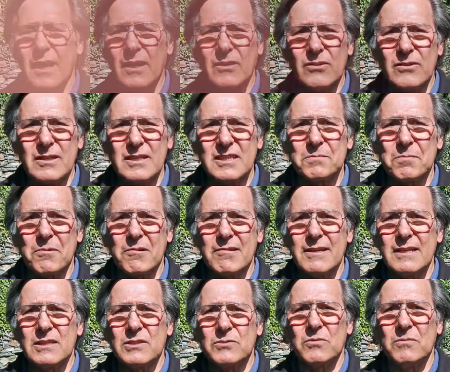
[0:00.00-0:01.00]
A good
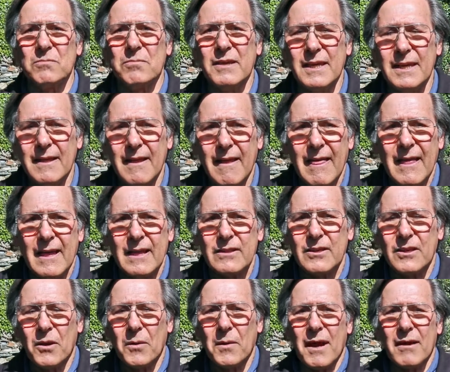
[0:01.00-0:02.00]
experience would be
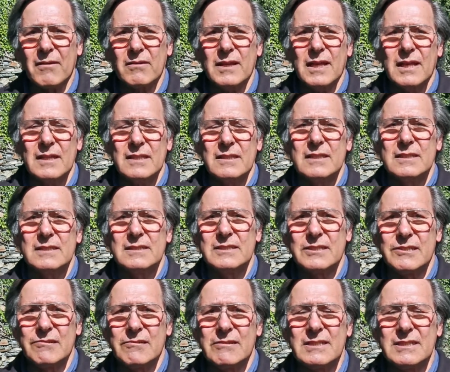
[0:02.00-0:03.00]
to go out
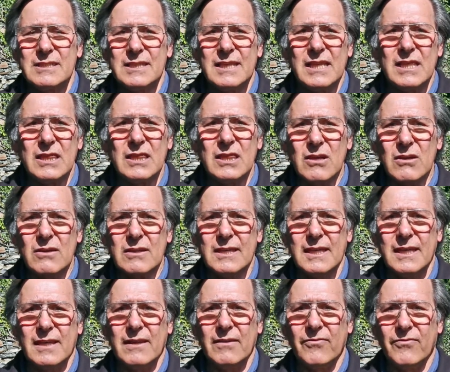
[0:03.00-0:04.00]
seriously
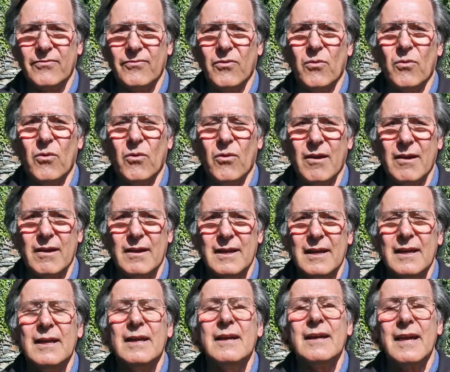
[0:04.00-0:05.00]
looking for
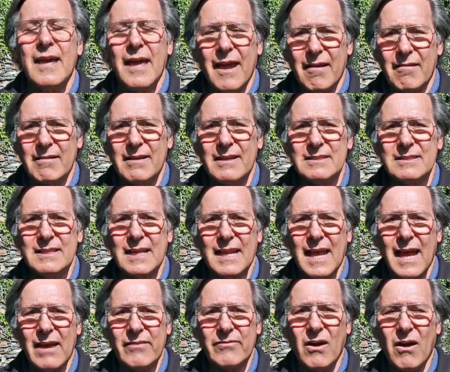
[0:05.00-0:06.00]
areas that
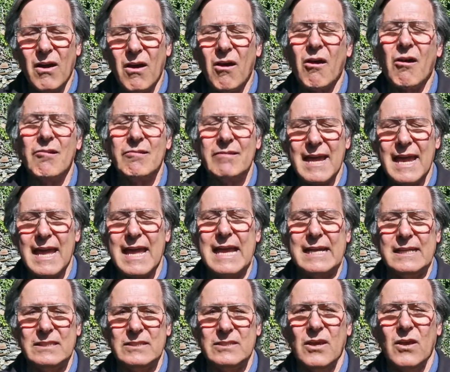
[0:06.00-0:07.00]
have a hard
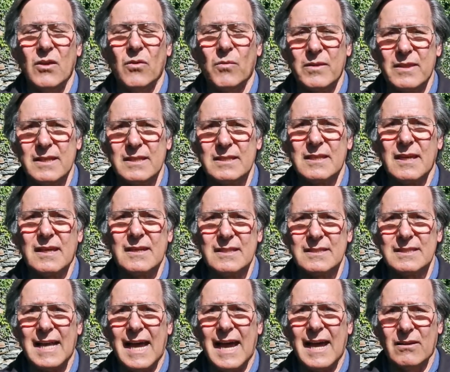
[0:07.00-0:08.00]
edge, where the sun
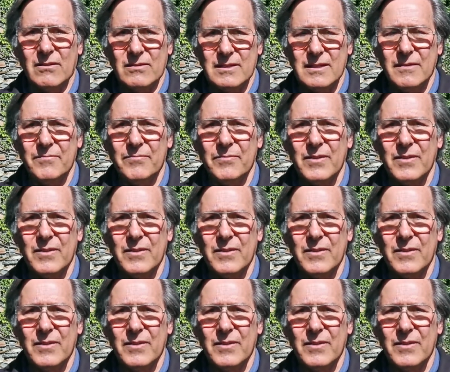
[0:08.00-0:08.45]
is out.